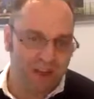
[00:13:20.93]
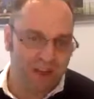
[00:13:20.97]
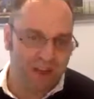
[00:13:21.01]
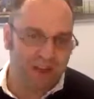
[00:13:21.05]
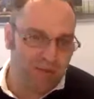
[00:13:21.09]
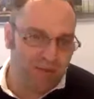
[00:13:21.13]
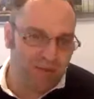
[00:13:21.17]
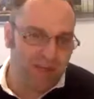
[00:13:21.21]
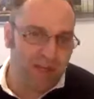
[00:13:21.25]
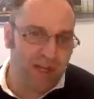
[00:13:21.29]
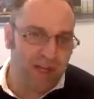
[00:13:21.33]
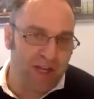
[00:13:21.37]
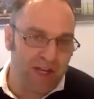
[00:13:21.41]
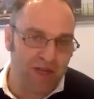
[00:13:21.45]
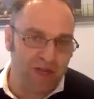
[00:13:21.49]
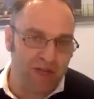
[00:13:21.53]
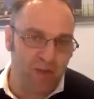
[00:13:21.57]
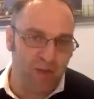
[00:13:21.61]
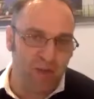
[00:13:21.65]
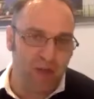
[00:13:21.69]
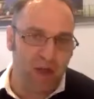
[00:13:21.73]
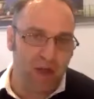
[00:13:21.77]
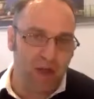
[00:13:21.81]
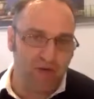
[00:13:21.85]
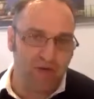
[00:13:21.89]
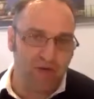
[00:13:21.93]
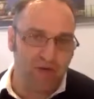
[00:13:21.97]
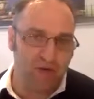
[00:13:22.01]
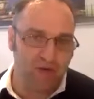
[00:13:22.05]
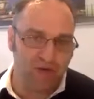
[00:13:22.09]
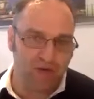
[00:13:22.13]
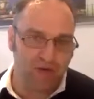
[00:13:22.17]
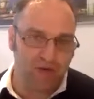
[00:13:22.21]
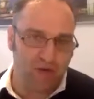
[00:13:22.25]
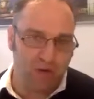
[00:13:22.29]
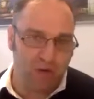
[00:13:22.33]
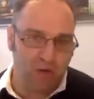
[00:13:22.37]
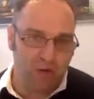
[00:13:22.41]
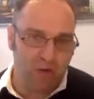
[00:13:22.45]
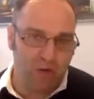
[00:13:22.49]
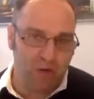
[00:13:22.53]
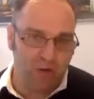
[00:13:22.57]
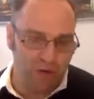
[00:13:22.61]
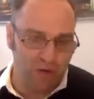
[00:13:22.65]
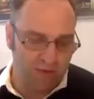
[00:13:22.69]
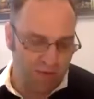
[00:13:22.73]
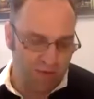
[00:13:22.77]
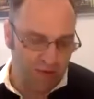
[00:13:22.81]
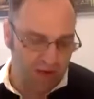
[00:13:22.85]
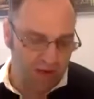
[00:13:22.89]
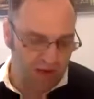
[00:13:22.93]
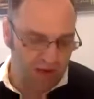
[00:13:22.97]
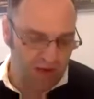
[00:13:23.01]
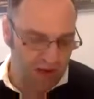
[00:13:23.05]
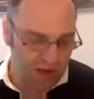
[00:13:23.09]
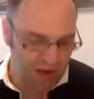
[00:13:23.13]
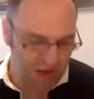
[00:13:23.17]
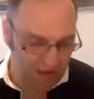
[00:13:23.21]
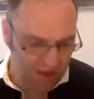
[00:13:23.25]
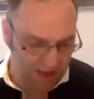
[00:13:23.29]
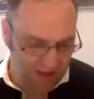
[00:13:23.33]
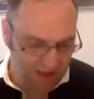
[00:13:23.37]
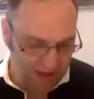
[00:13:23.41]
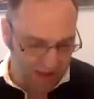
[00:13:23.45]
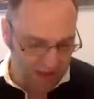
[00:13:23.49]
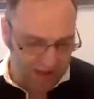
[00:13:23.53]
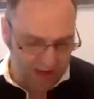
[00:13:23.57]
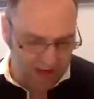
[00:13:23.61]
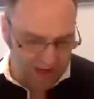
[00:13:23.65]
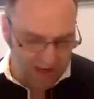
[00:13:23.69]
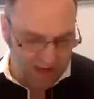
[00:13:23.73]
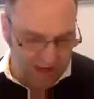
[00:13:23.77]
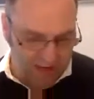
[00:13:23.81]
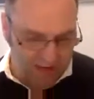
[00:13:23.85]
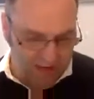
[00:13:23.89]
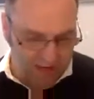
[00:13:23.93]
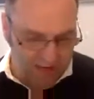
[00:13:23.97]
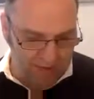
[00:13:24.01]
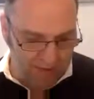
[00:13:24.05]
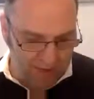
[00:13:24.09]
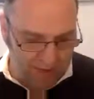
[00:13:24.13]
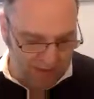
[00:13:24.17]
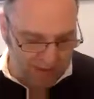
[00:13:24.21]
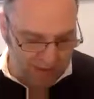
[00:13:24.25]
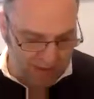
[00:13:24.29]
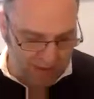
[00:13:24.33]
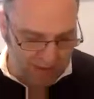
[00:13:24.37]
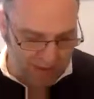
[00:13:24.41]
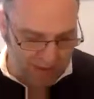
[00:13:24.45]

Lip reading: potentially one of the first on the market. But I